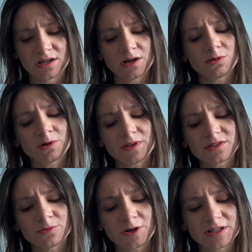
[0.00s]
one that is
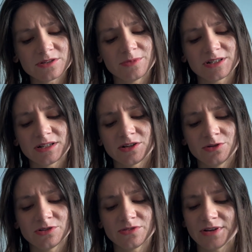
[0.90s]
more intimate and
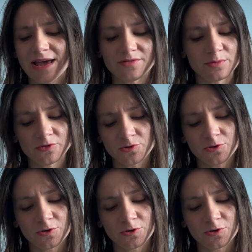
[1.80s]
inclusive than ever before.